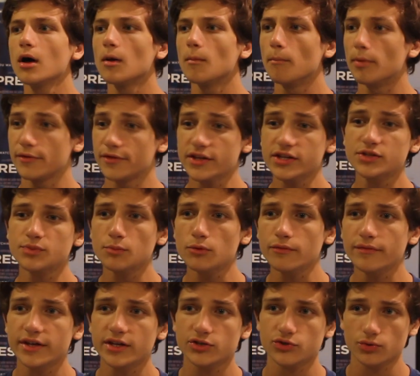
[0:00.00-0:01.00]
But this
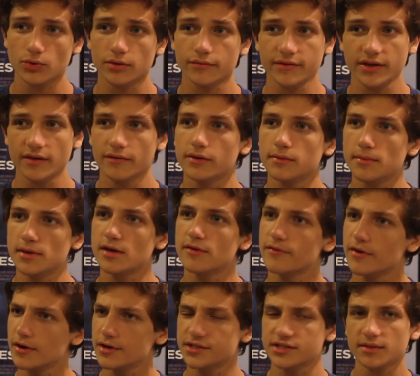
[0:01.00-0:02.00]
movie is sort of giving me a
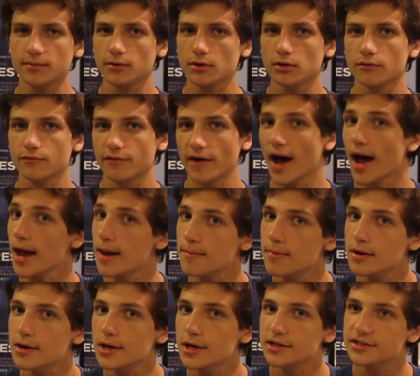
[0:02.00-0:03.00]
very similar
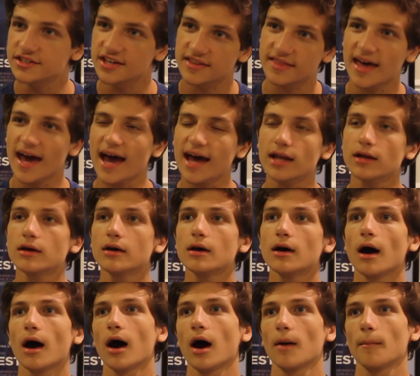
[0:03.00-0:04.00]
vibe to that,
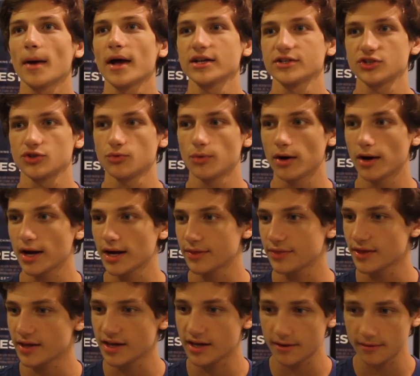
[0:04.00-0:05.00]
as to where I
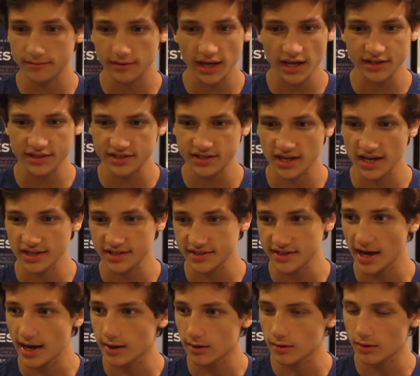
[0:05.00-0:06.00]
think it's
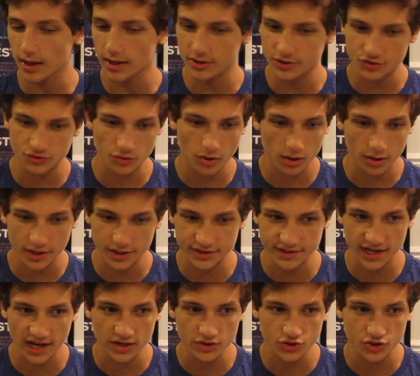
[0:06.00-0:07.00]
got a lot of strong
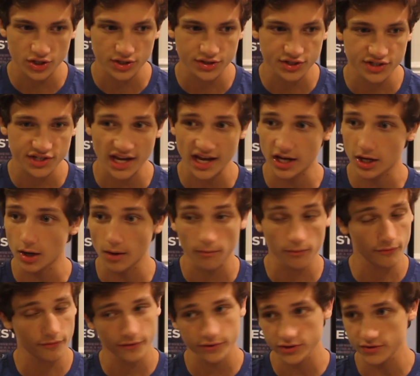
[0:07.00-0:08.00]
contention to take,
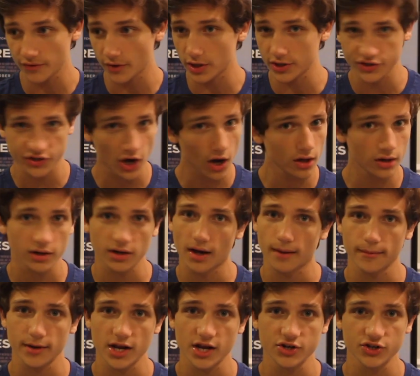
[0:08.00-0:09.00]
first of all, a ton of
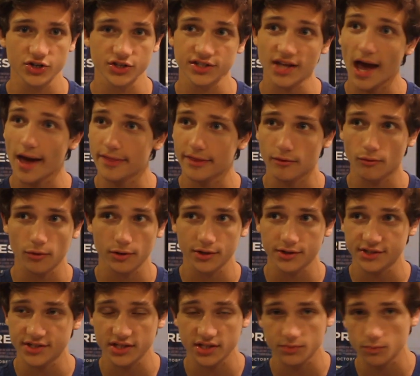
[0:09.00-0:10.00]
nominations. I think we're going
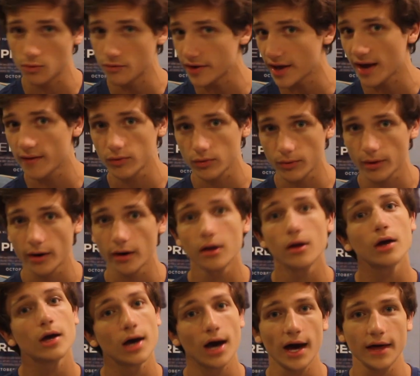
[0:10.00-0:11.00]
to see this movie everywhere.
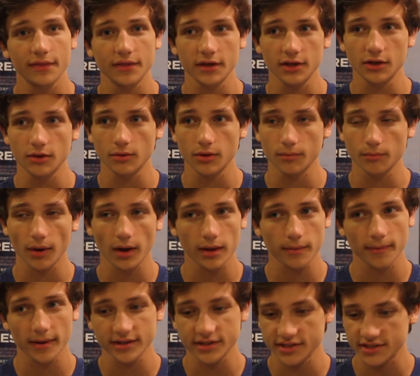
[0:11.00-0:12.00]
I think you can probably
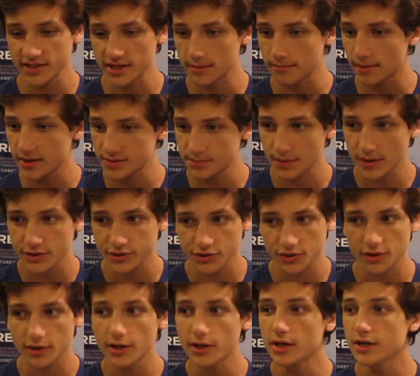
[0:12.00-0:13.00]
bet to see it in Best
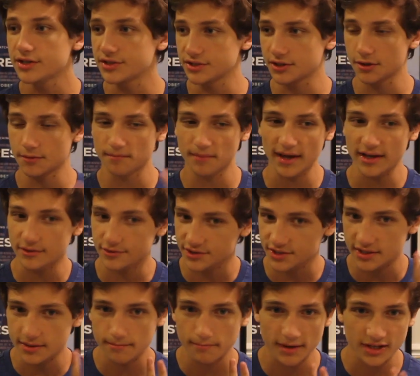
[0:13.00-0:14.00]
Picture. There's a good bet you'll
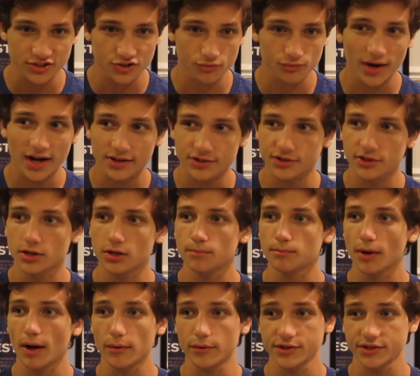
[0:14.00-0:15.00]
see it in Best Director,
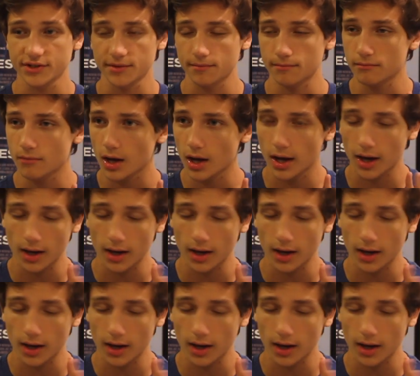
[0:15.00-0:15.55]
probably some